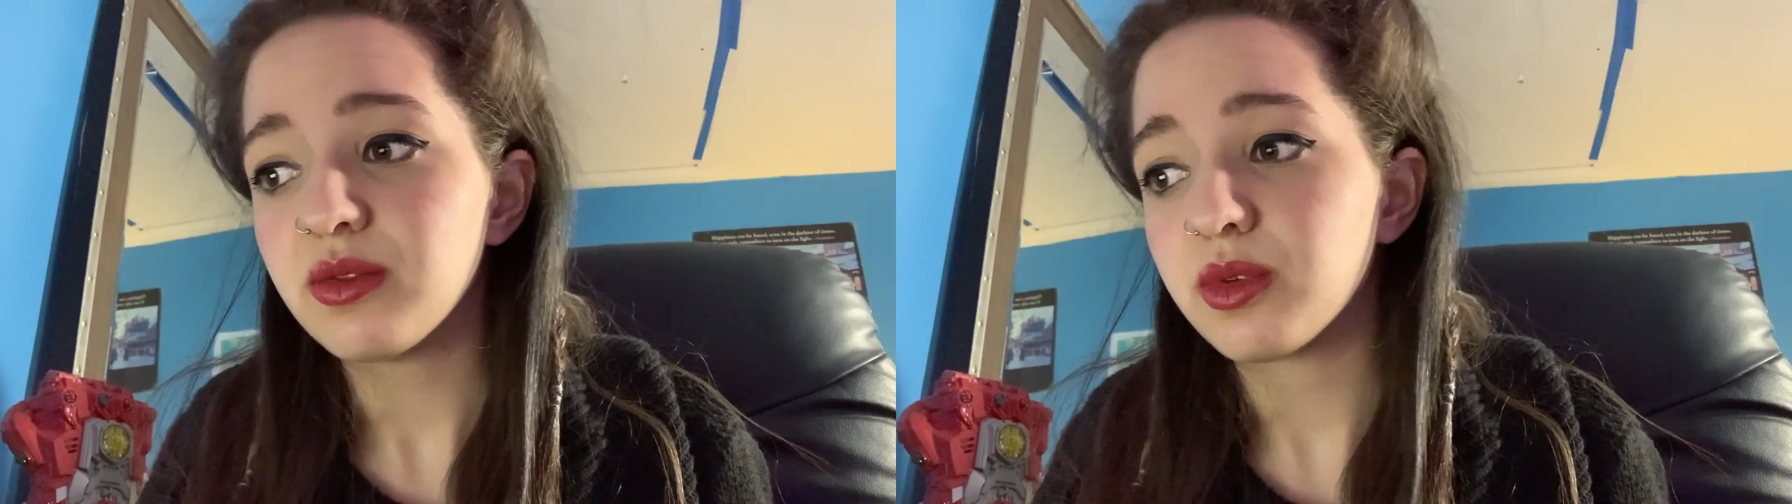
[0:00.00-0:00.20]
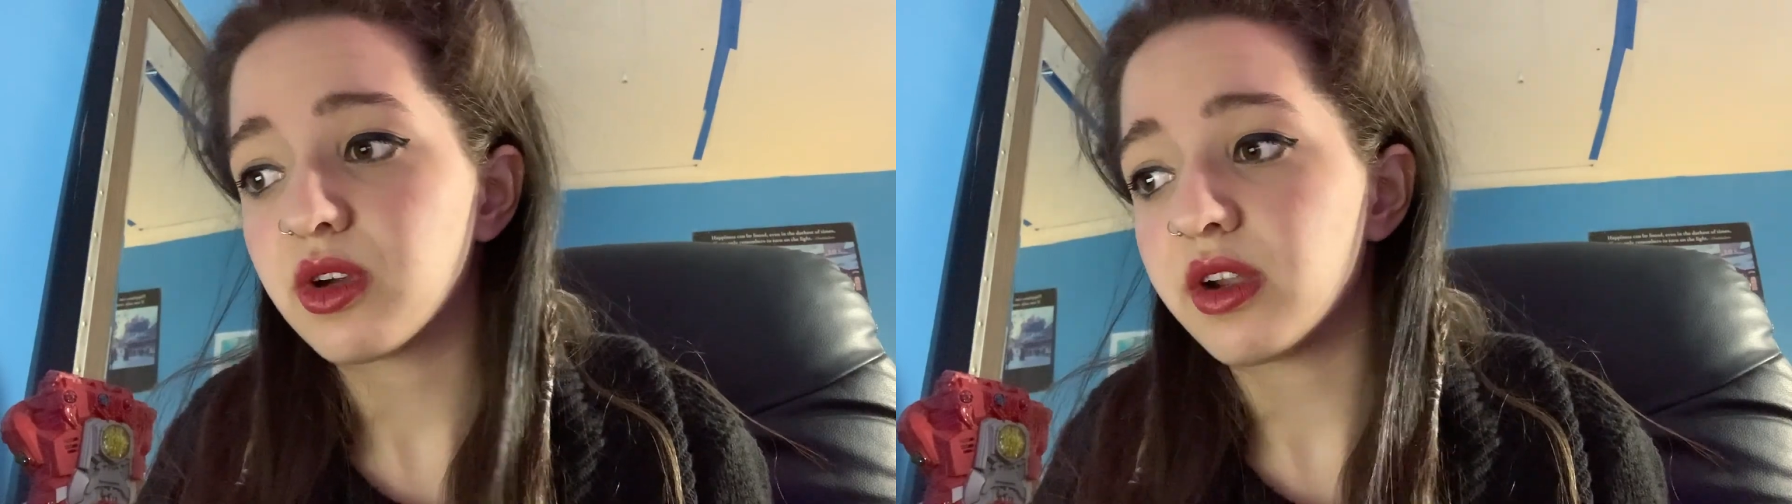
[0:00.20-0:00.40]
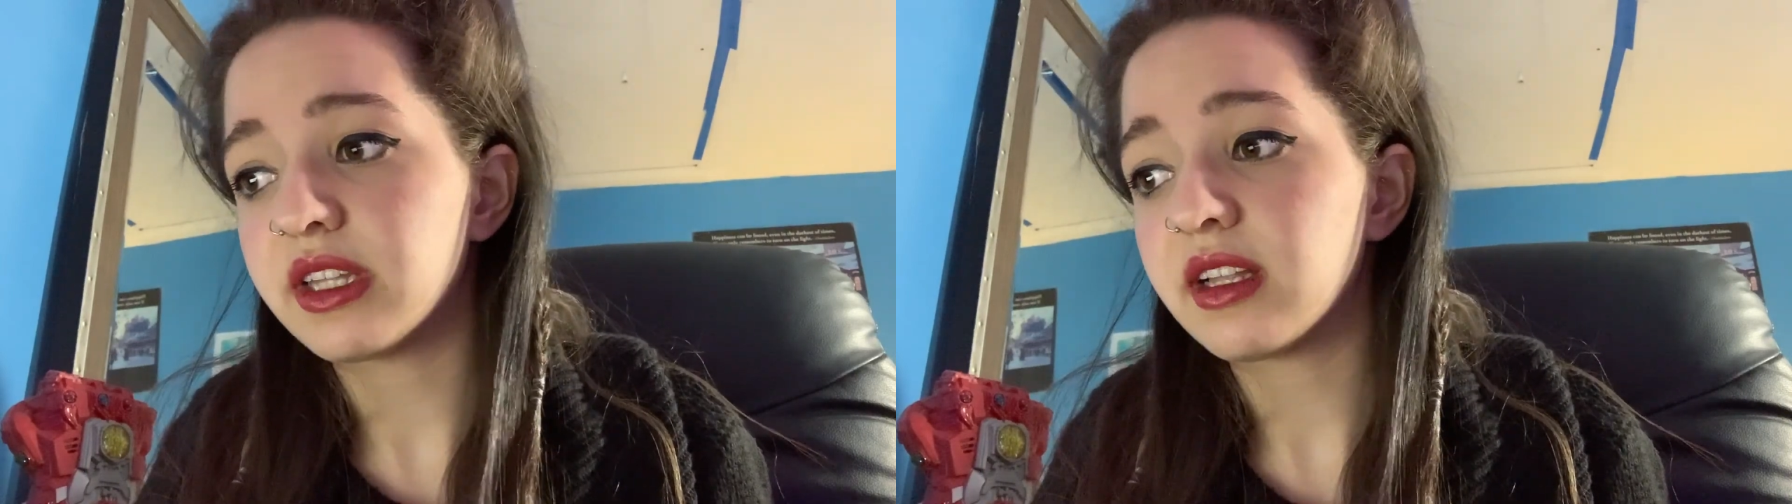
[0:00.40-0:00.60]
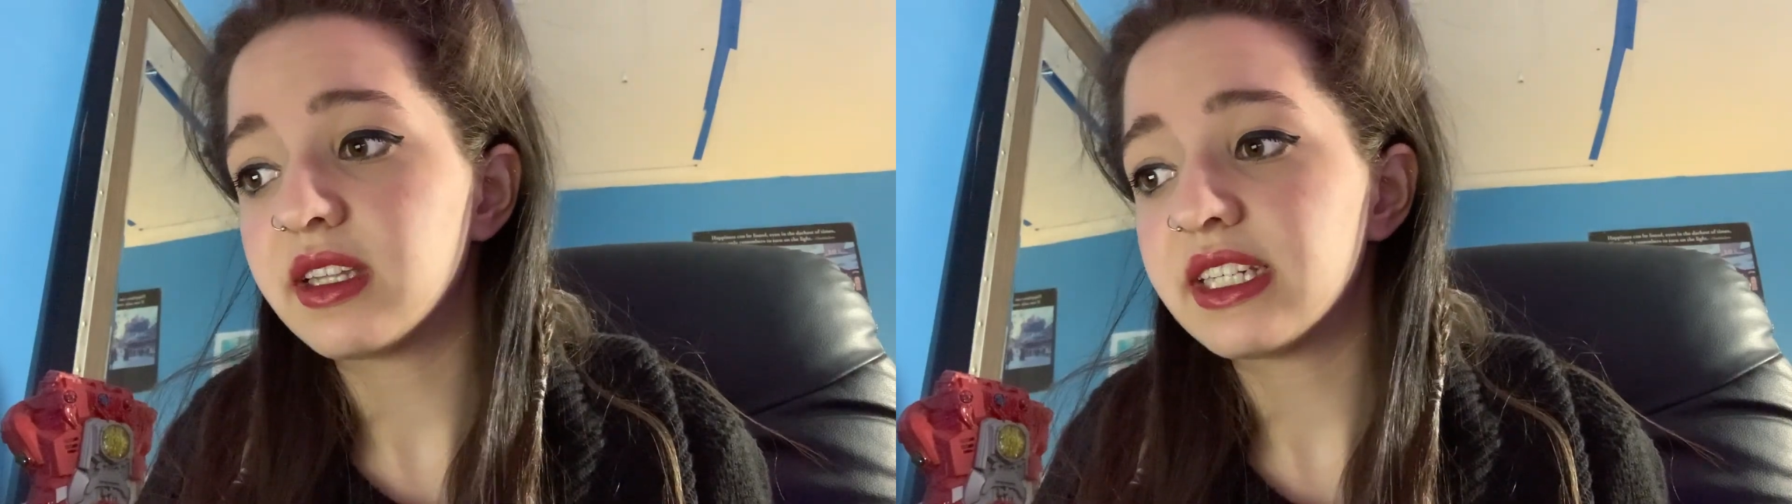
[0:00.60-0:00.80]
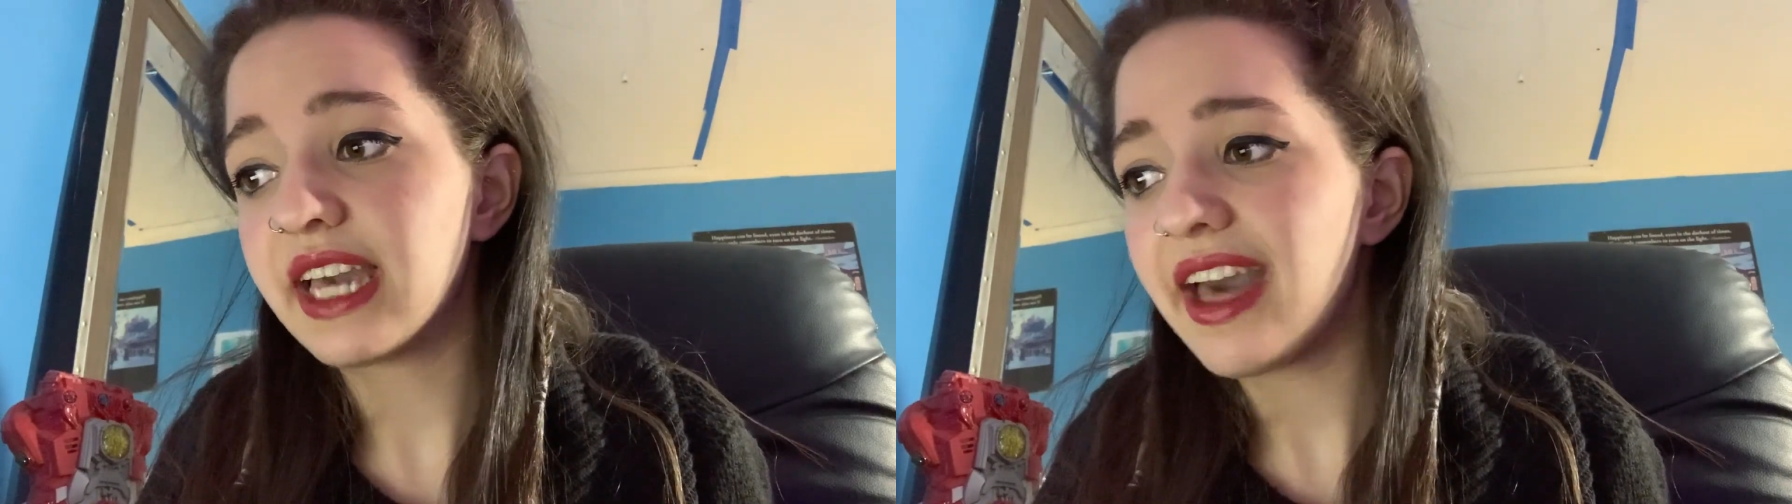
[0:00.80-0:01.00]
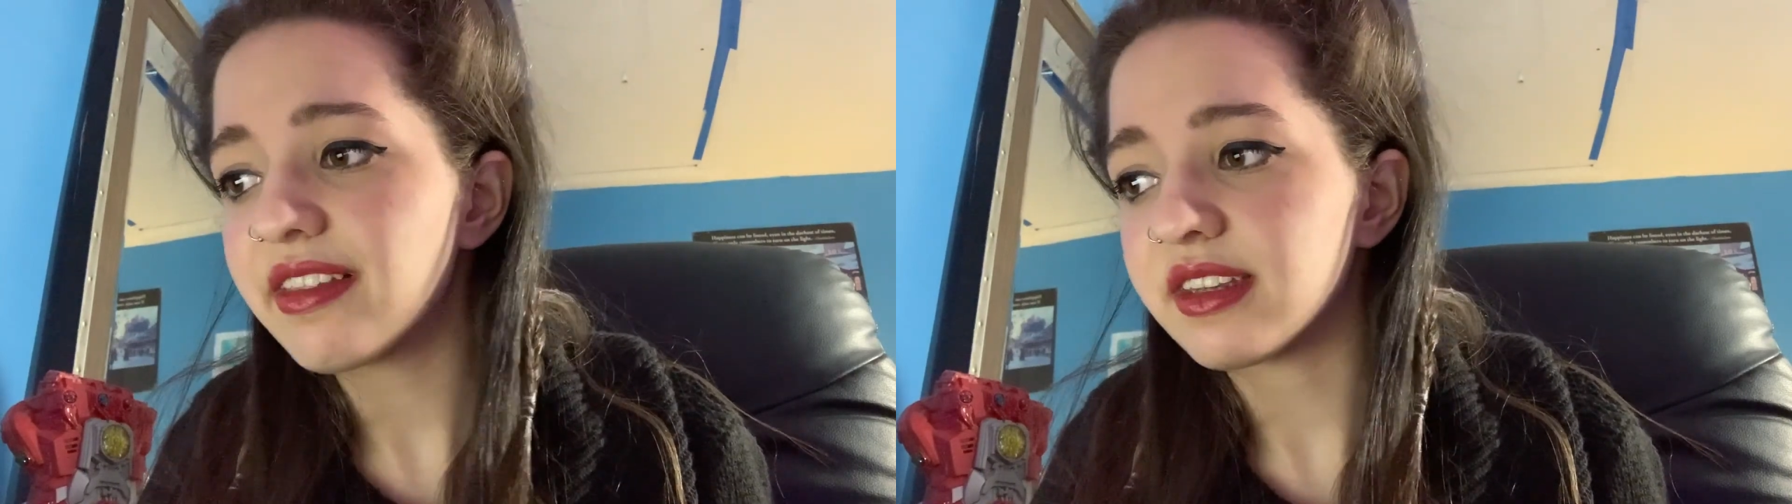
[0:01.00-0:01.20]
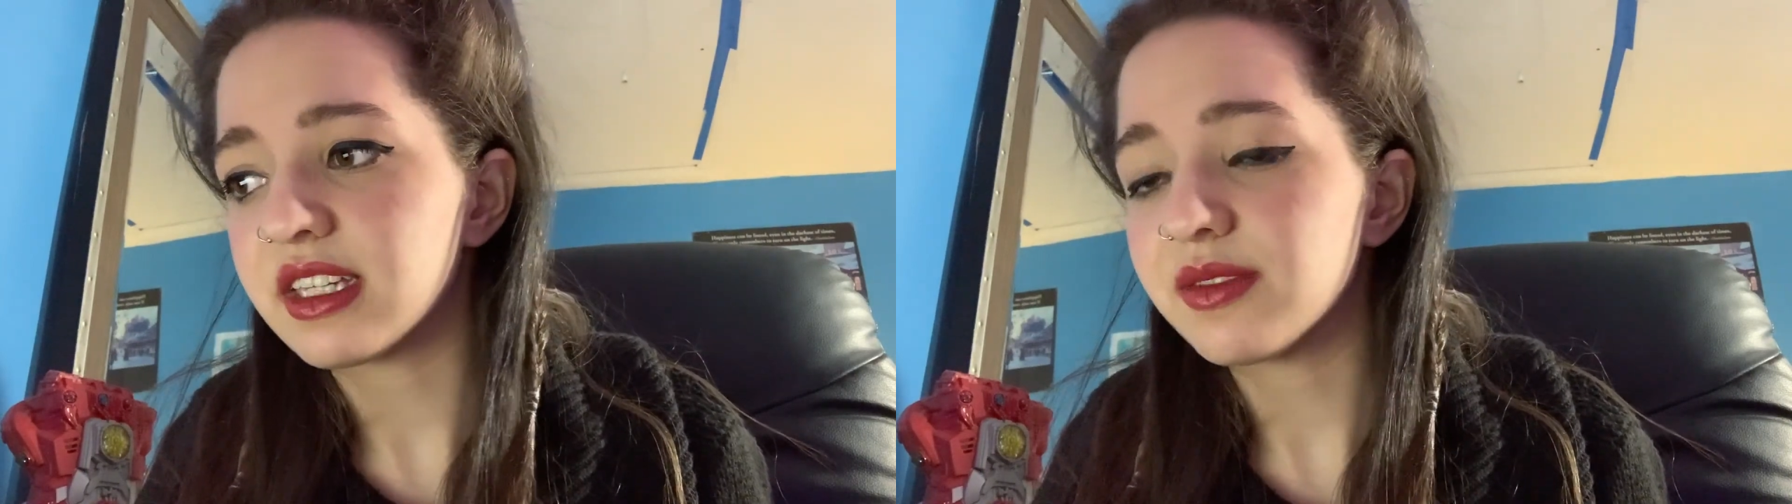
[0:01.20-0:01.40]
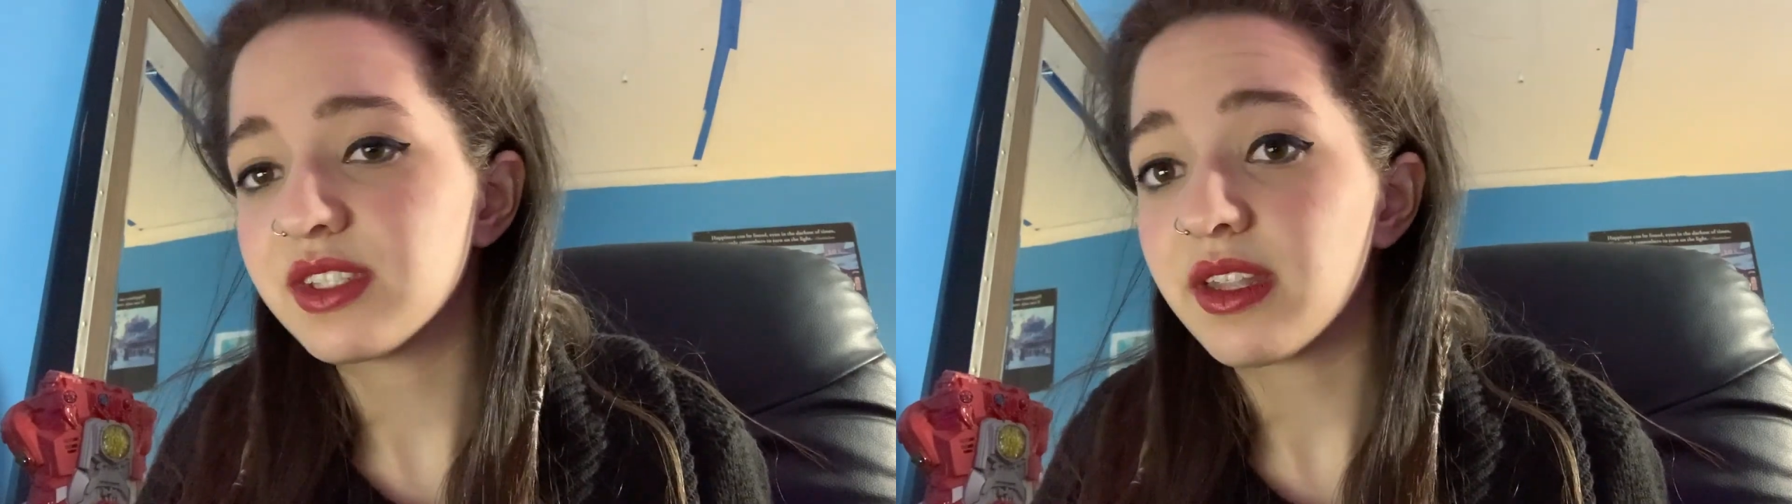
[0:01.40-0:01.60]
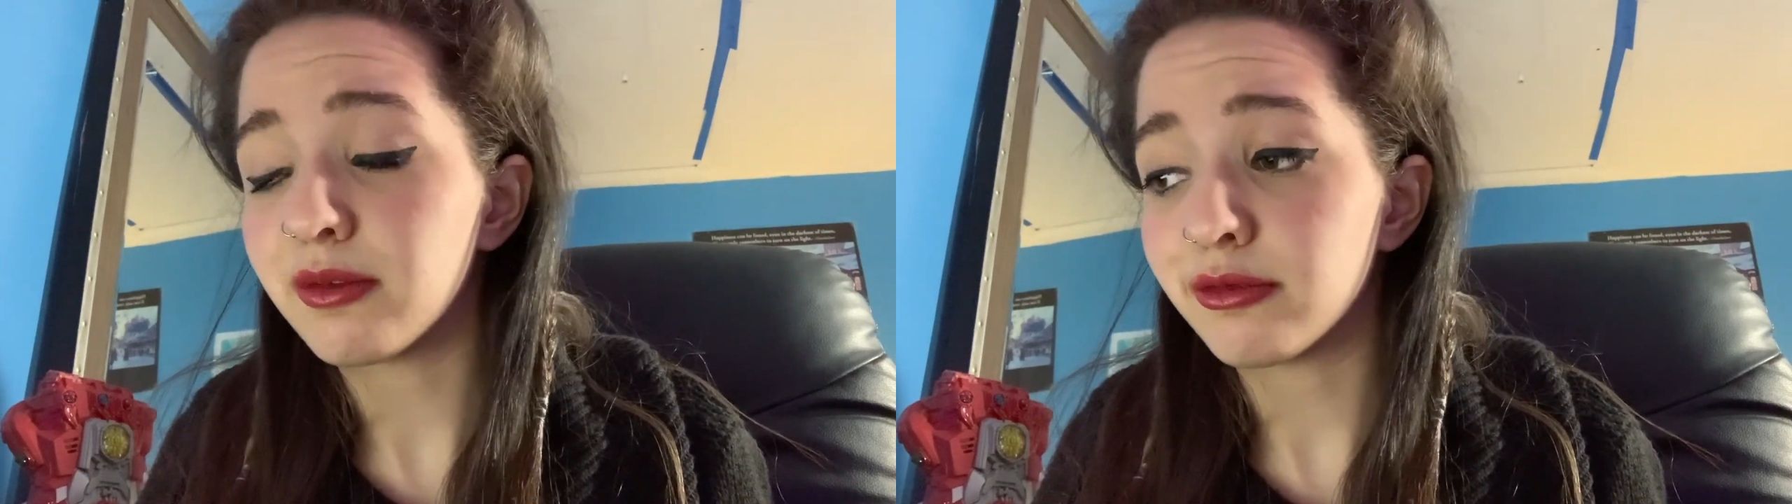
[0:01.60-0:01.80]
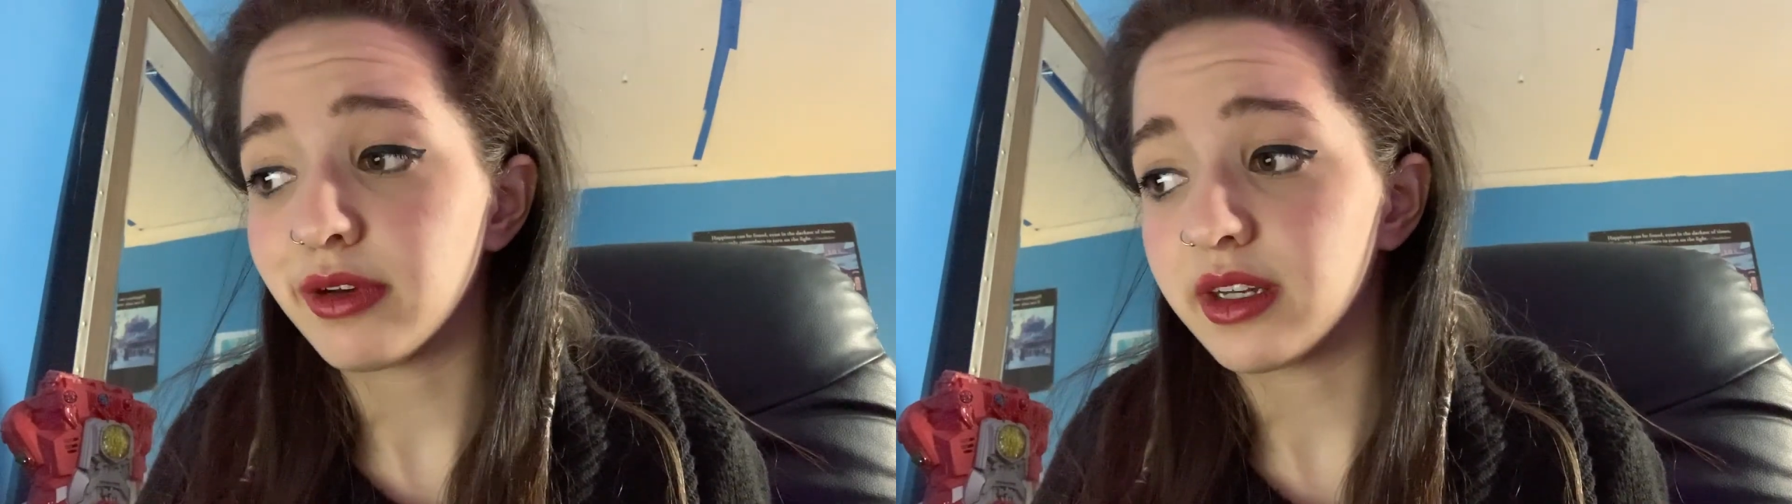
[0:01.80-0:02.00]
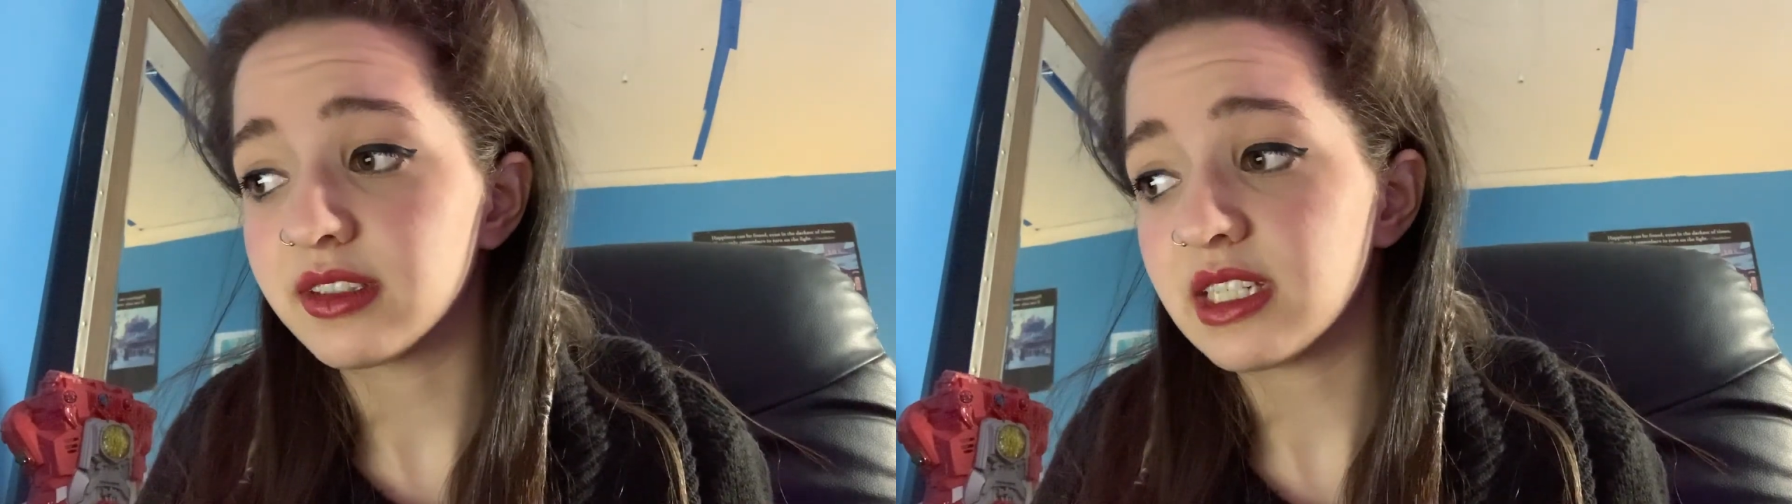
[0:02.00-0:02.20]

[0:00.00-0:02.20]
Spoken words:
regarding the legality of selling vugs